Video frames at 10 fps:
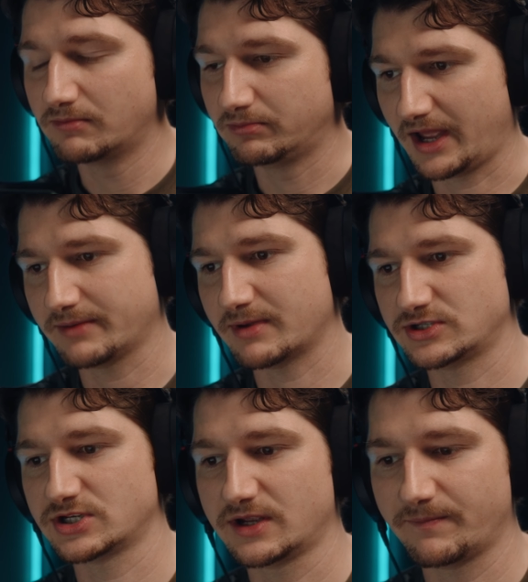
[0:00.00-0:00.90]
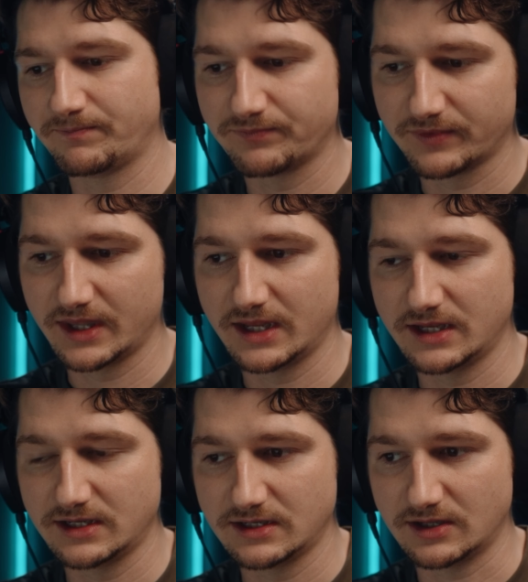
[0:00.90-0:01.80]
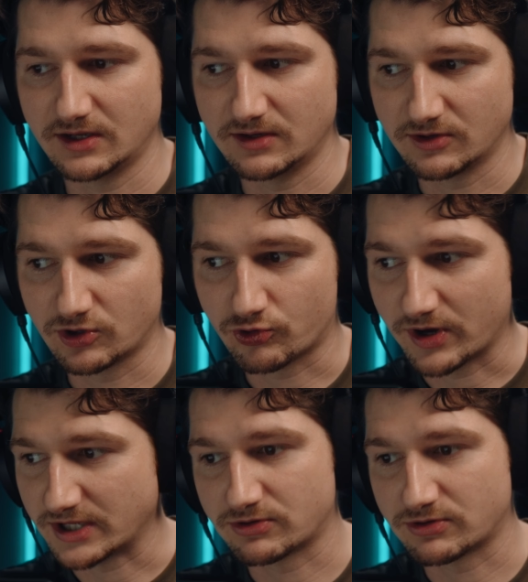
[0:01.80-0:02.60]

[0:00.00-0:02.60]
Blackmagic creates